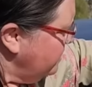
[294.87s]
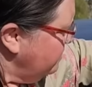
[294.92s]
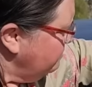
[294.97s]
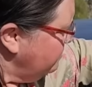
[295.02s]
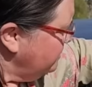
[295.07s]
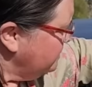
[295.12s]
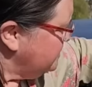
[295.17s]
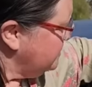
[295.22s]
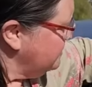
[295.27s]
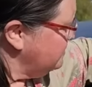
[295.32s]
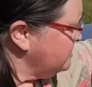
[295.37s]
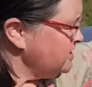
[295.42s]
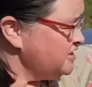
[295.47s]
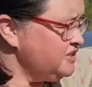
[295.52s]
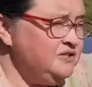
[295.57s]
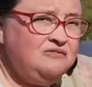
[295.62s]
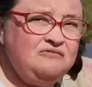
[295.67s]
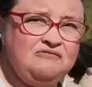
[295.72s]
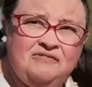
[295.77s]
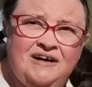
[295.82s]
But since I
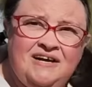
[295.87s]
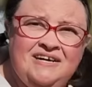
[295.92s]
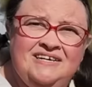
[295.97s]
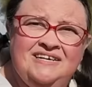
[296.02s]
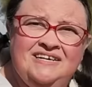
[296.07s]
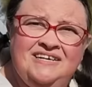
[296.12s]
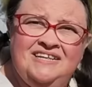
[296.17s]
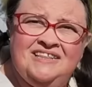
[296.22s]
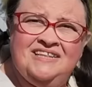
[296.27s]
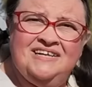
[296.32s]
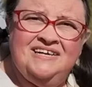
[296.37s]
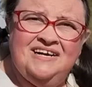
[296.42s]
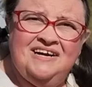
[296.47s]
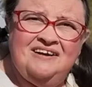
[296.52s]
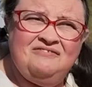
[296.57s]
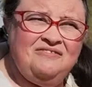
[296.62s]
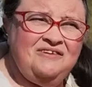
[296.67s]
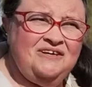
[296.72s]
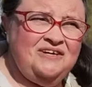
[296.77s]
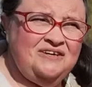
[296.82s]
couldn't find anything, I
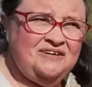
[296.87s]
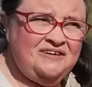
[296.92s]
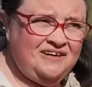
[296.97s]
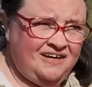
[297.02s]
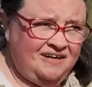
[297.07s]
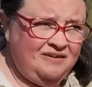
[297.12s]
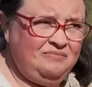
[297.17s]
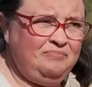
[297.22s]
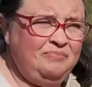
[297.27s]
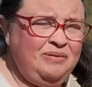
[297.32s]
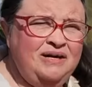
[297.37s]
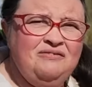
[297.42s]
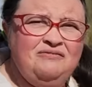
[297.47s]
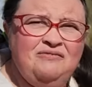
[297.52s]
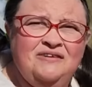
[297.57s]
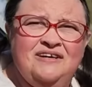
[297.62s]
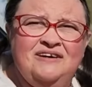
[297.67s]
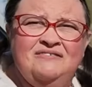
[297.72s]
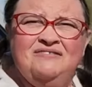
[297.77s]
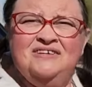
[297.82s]
figured I'd beg
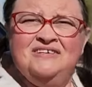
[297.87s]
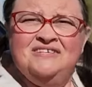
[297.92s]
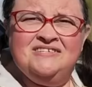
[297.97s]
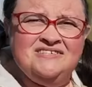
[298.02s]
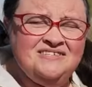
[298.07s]
forgiveness